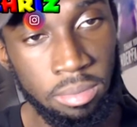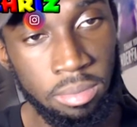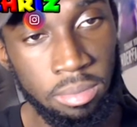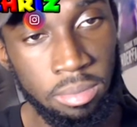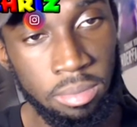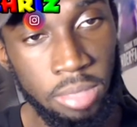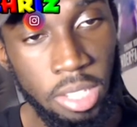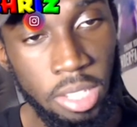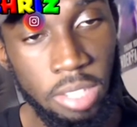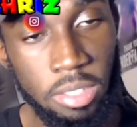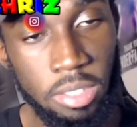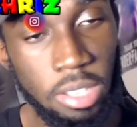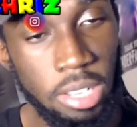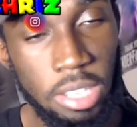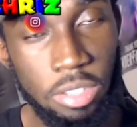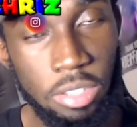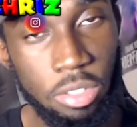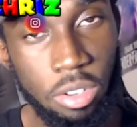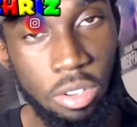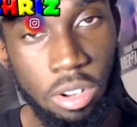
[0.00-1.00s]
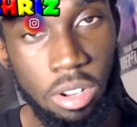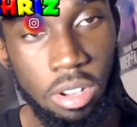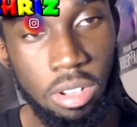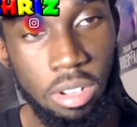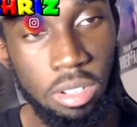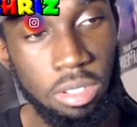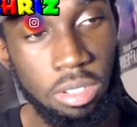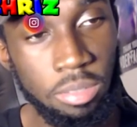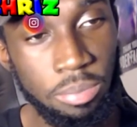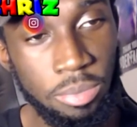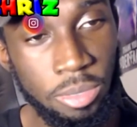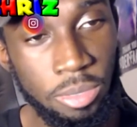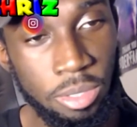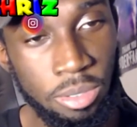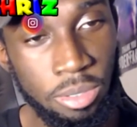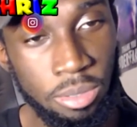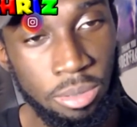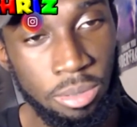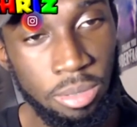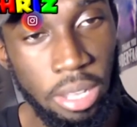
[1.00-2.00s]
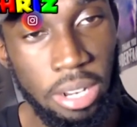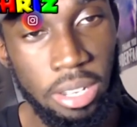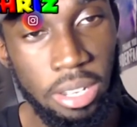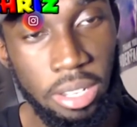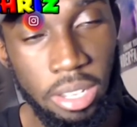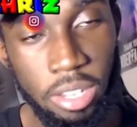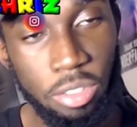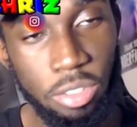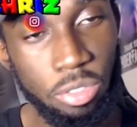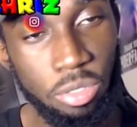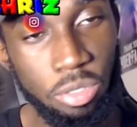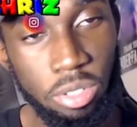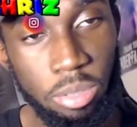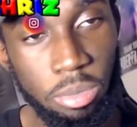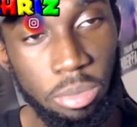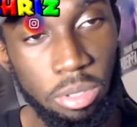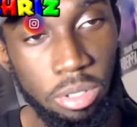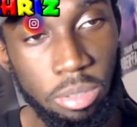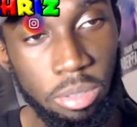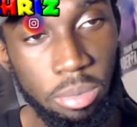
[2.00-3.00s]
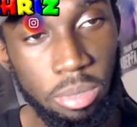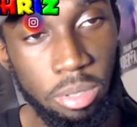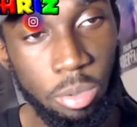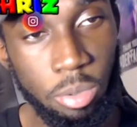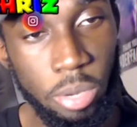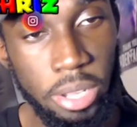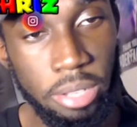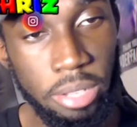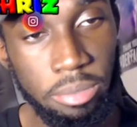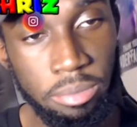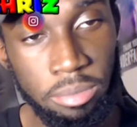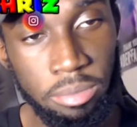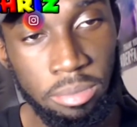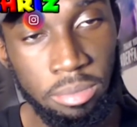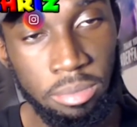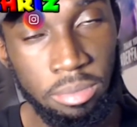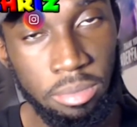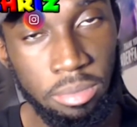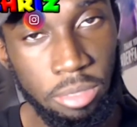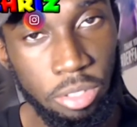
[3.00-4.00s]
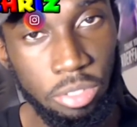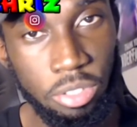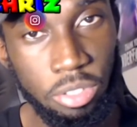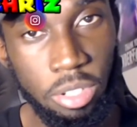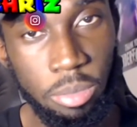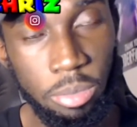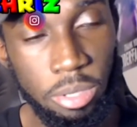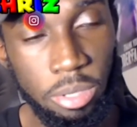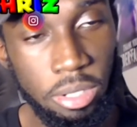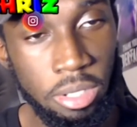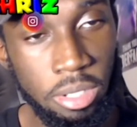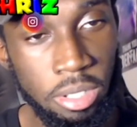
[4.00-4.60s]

He still ain't score, huh? That nigga ain't shooting the ball, bro. Wow, good shot, boy.